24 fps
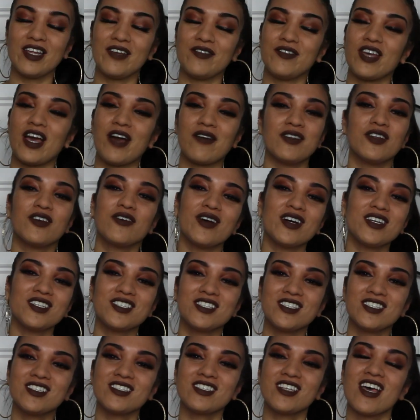If you have any
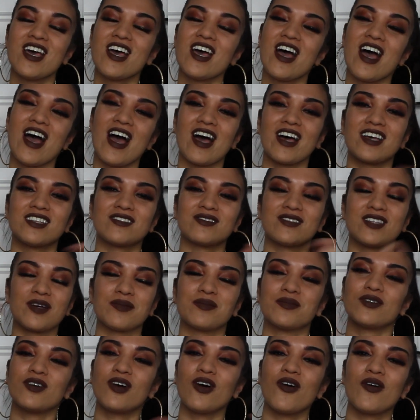questions, ask them
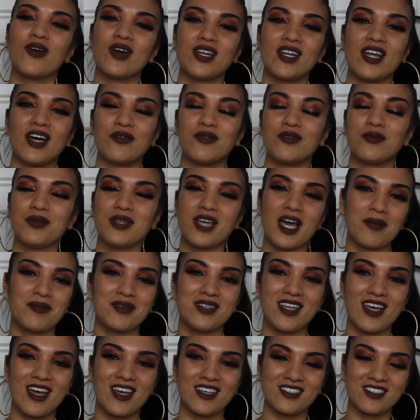down below and I will be
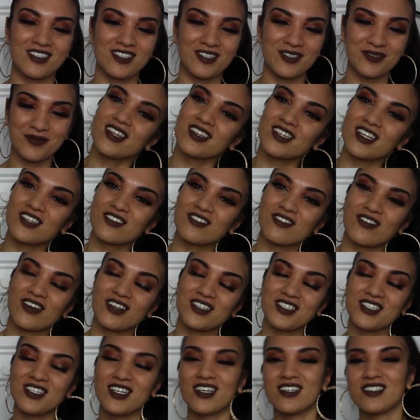happy to answer. Thanks for
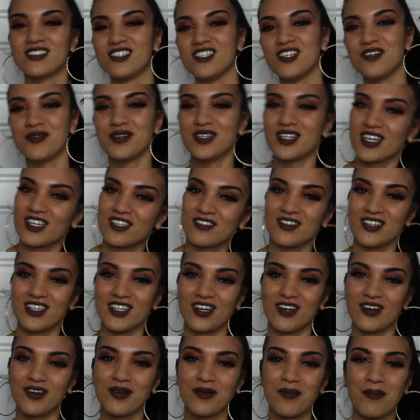watching. I'll see you in my next
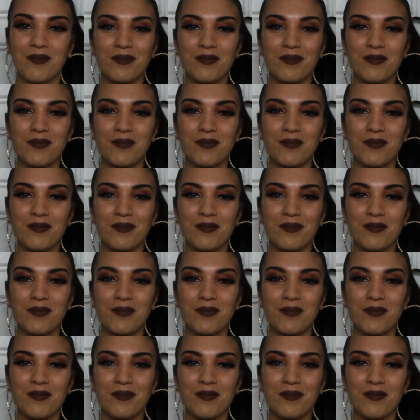video.